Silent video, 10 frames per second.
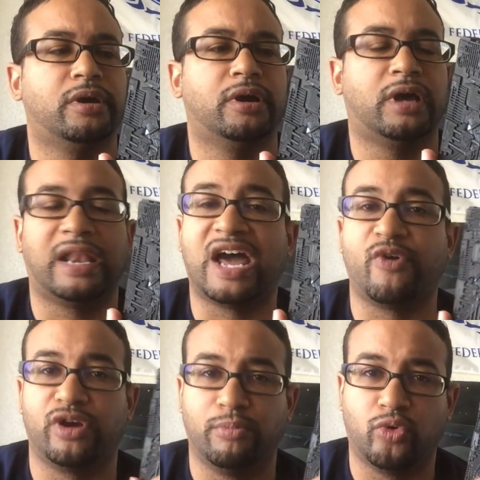
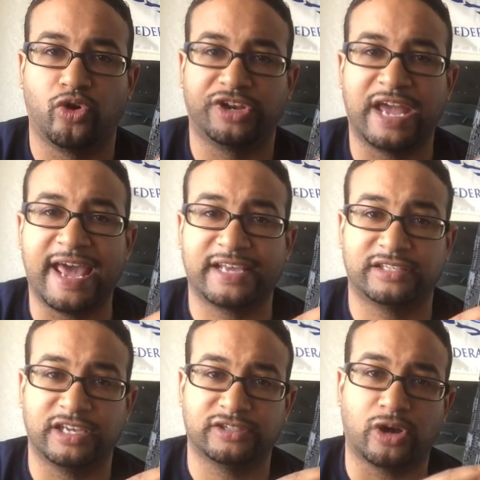allowing the Borg to
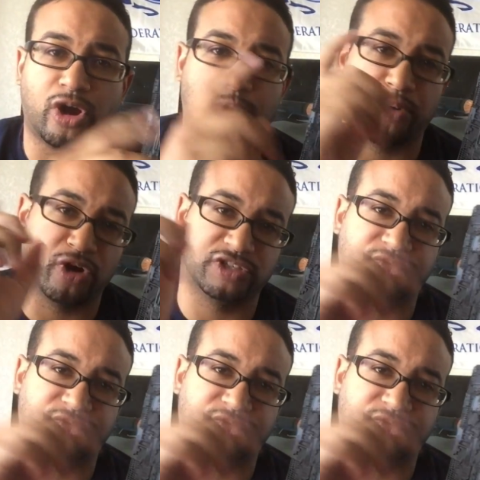access all parts